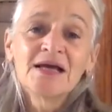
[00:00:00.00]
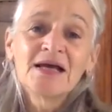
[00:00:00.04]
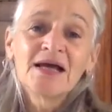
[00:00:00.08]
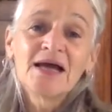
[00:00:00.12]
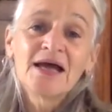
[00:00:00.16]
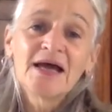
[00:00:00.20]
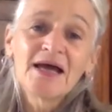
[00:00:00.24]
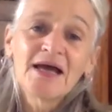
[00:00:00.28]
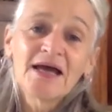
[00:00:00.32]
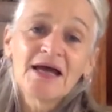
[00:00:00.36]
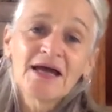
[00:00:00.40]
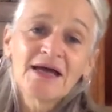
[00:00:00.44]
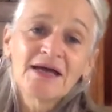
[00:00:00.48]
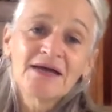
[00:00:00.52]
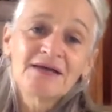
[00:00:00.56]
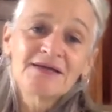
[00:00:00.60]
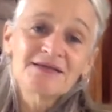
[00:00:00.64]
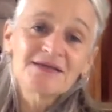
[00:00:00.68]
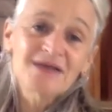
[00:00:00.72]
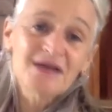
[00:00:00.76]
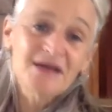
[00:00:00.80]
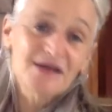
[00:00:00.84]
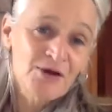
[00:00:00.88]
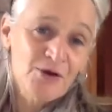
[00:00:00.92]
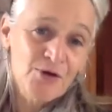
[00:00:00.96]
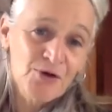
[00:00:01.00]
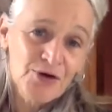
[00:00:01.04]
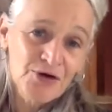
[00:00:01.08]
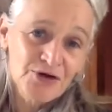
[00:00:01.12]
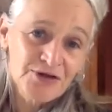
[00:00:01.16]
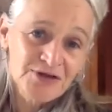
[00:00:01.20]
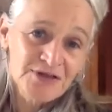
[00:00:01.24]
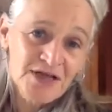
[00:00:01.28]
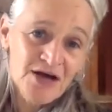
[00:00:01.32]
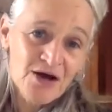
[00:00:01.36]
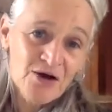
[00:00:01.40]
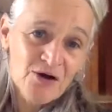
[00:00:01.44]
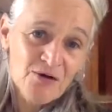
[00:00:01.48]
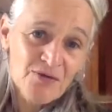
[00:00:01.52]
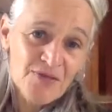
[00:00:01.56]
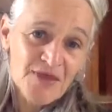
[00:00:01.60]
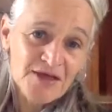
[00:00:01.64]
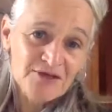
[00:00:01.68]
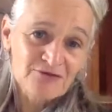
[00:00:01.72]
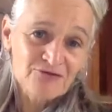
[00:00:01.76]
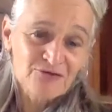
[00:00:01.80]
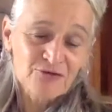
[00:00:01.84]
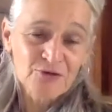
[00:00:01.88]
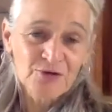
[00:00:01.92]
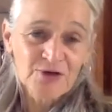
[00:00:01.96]
And I heard now
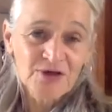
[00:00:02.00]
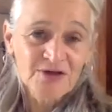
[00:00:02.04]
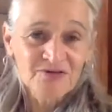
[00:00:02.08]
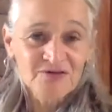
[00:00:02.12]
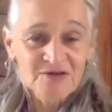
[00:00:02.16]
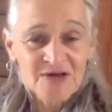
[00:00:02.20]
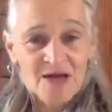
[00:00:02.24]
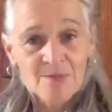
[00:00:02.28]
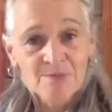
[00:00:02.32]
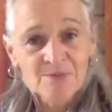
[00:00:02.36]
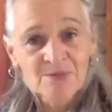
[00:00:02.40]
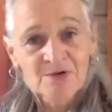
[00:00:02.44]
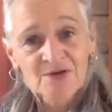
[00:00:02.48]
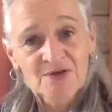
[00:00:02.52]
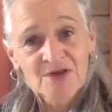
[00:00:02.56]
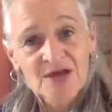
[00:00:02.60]
that, for example,